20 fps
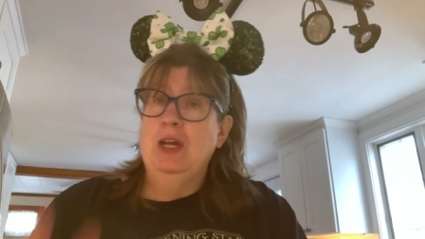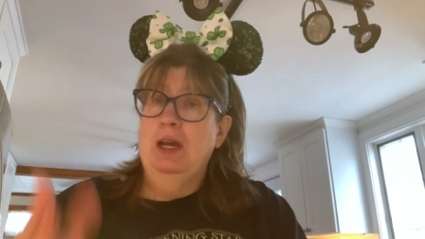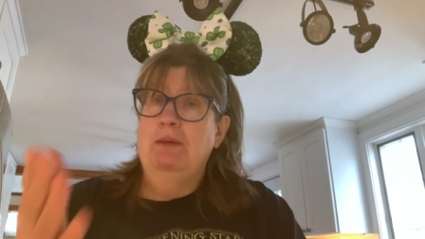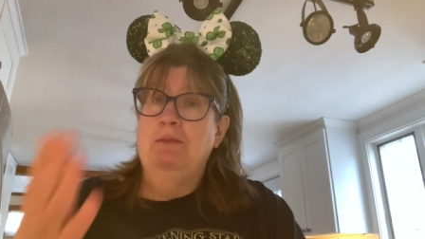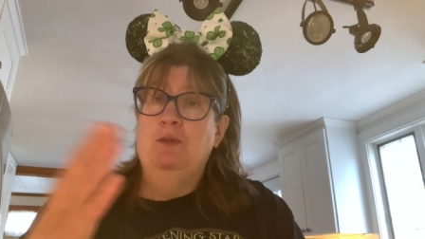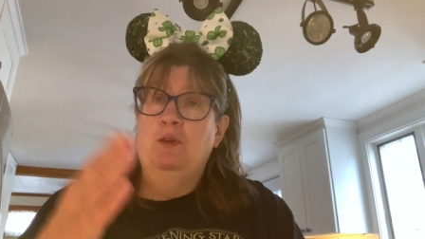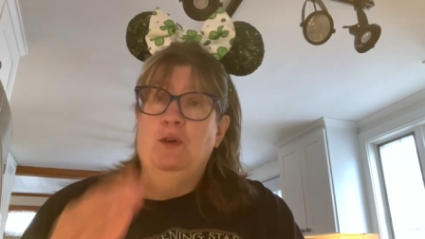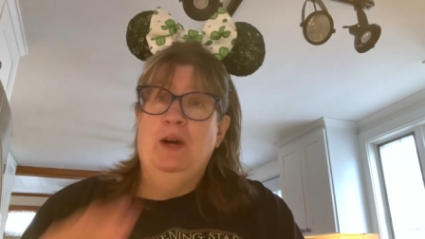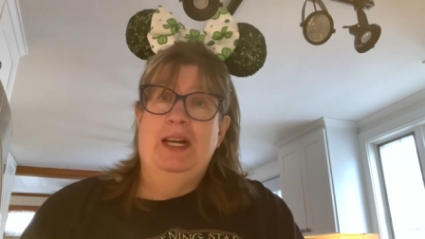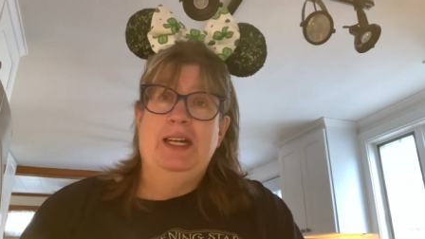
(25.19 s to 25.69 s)

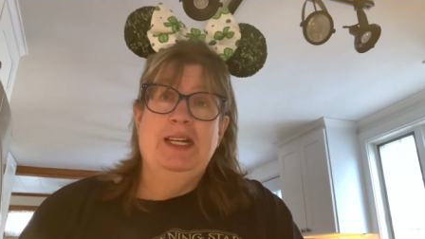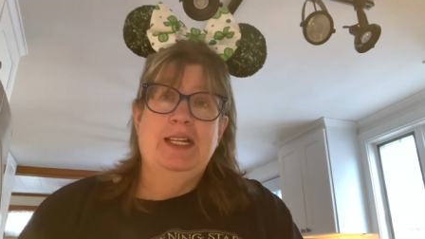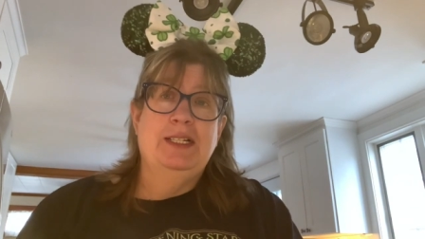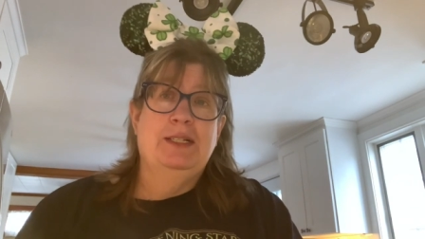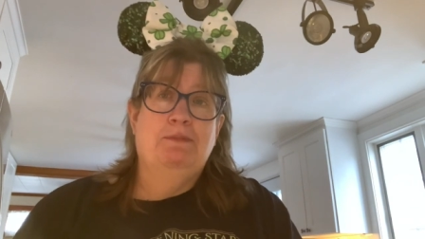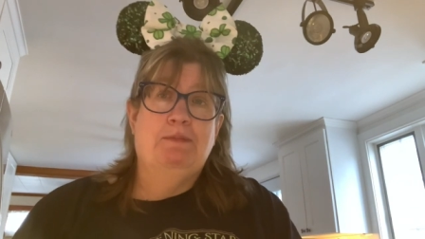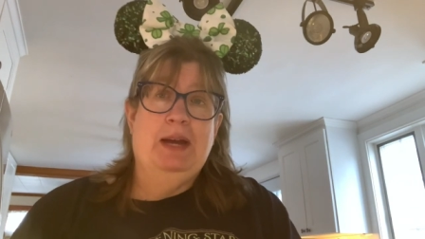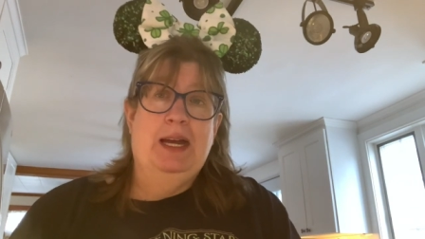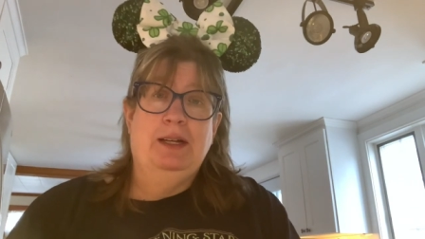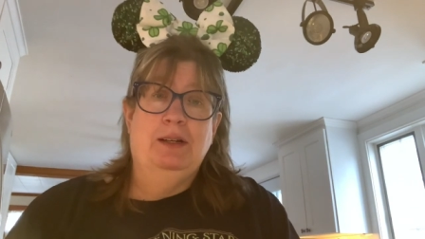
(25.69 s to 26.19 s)
And what is
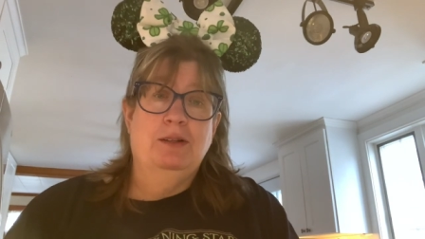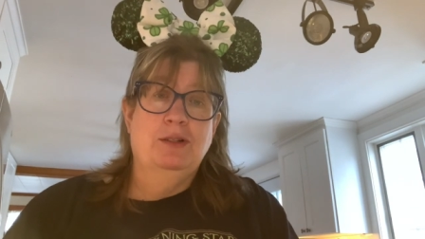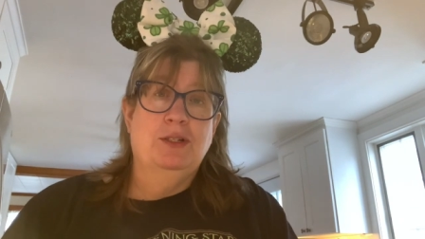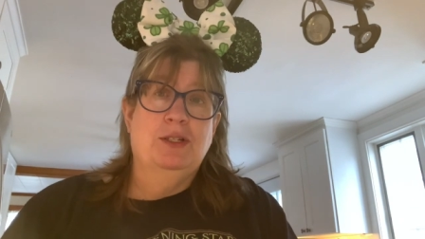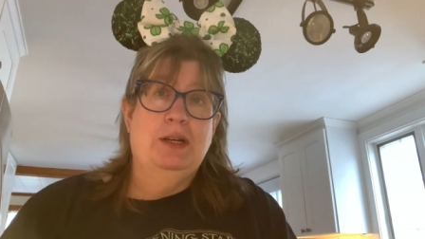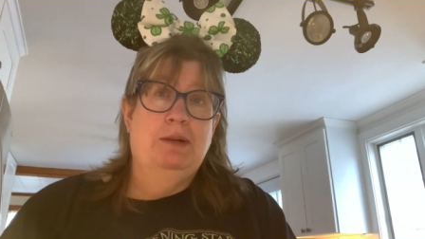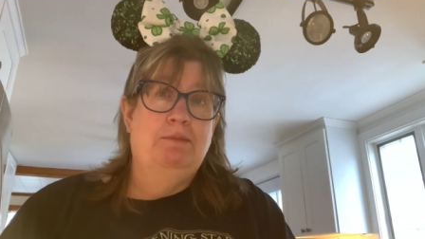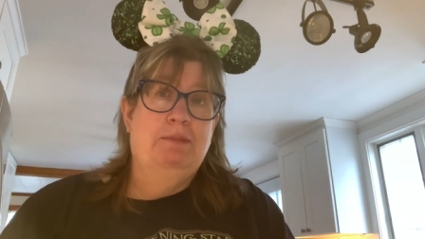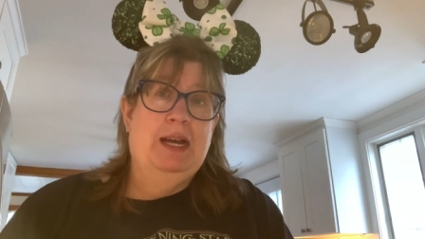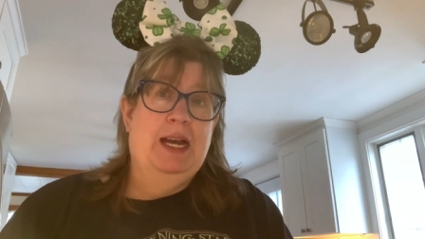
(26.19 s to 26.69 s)
bangers
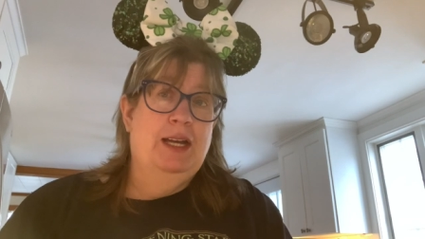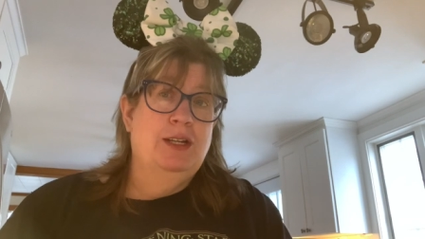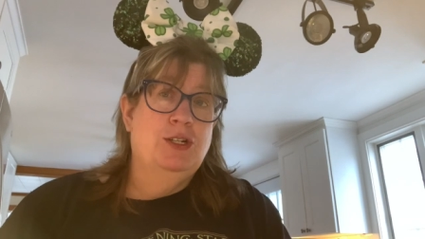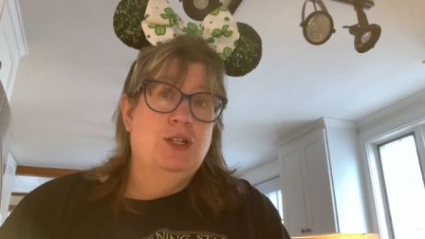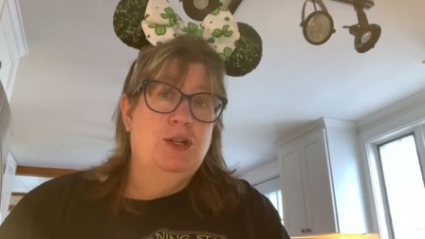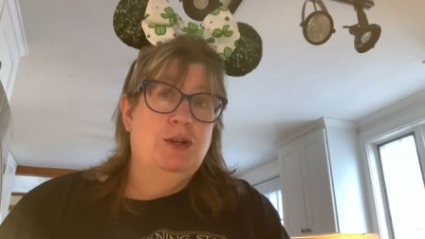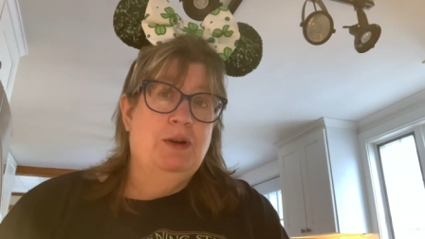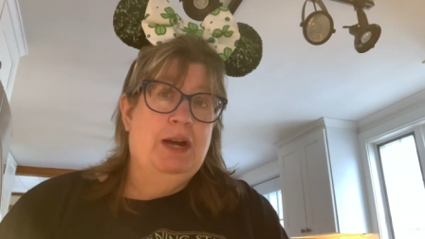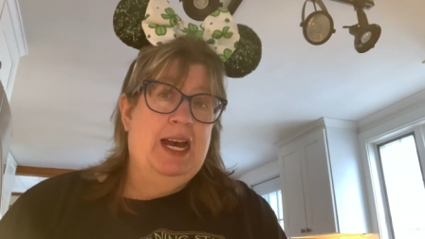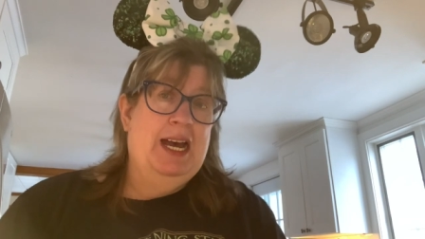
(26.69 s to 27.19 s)
and mash,
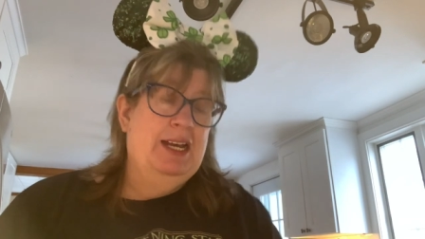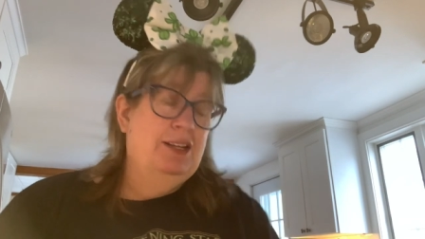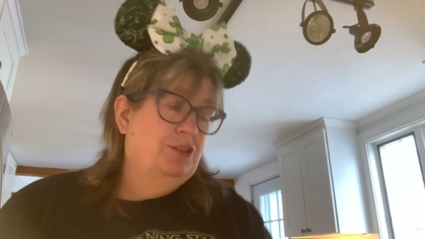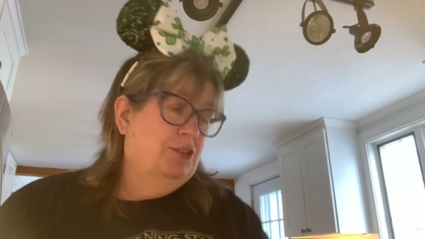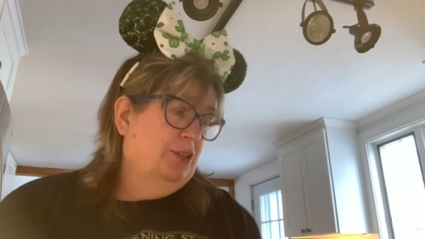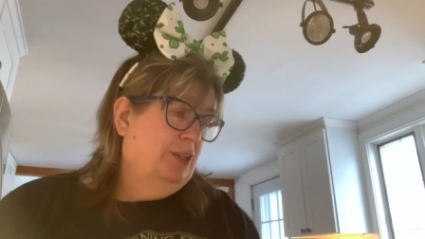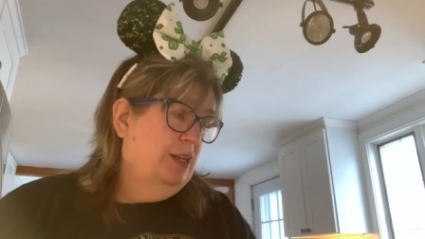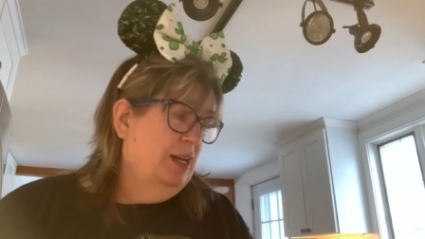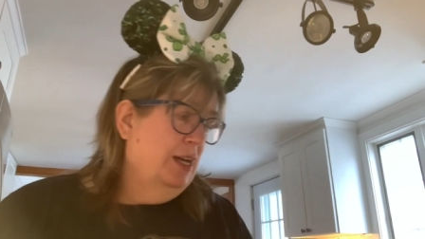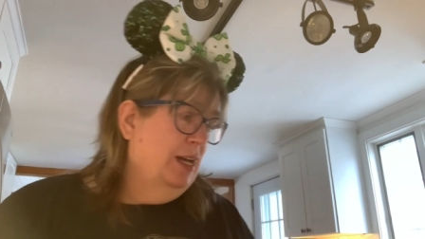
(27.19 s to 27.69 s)
you ask?